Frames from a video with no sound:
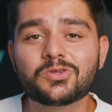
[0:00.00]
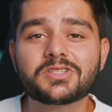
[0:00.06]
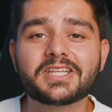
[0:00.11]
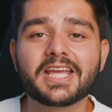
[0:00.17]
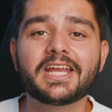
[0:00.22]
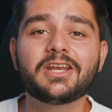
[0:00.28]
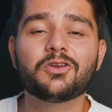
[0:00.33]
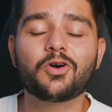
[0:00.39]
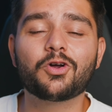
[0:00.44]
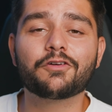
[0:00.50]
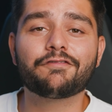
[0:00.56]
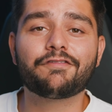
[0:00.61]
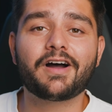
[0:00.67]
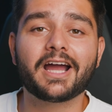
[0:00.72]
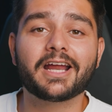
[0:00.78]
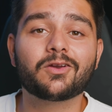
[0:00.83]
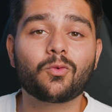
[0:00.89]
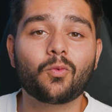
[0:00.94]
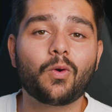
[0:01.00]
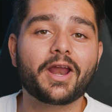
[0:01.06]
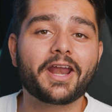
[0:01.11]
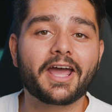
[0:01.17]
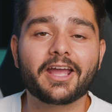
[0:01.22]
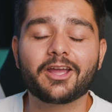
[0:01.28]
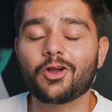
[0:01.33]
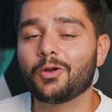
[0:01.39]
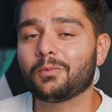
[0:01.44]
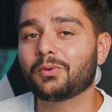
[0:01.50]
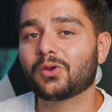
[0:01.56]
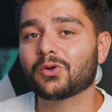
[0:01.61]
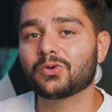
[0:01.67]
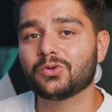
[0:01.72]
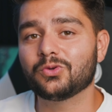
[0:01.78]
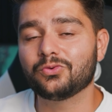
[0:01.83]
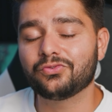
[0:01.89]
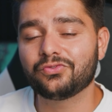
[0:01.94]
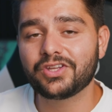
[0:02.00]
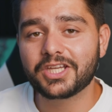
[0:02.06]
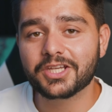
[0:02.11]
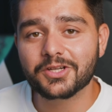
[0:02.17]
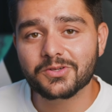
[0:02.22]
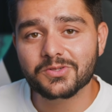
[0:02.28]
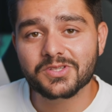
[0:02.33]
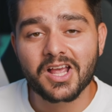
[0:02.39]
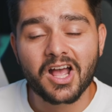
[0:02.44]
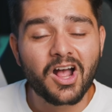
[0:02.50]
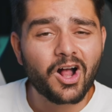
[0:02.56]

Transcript: to stay notified when I upload new videos.